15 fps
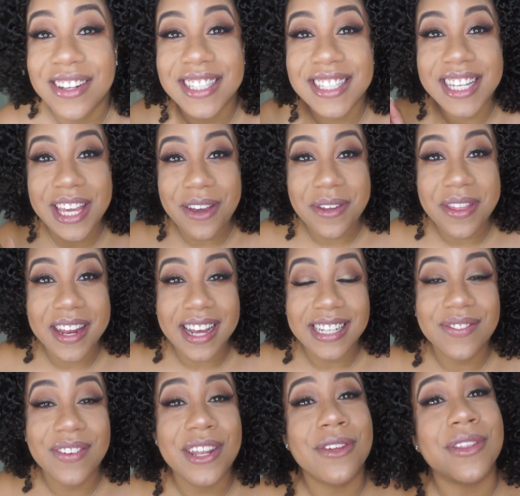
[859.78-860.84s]
see you in the
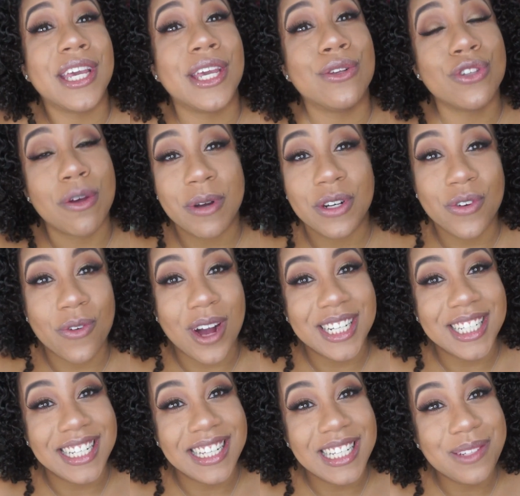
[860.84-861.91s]
next video. Thank you so much for
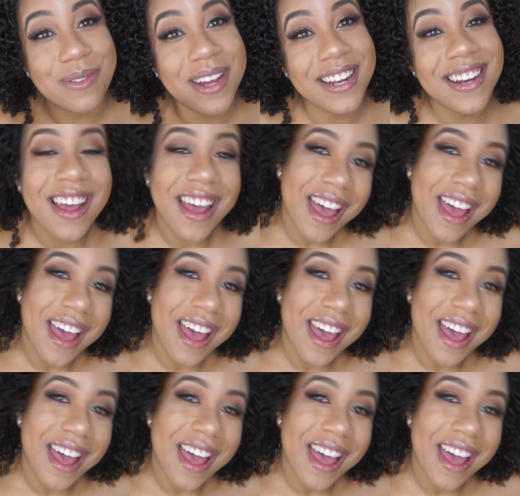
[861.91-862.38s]
watching this one.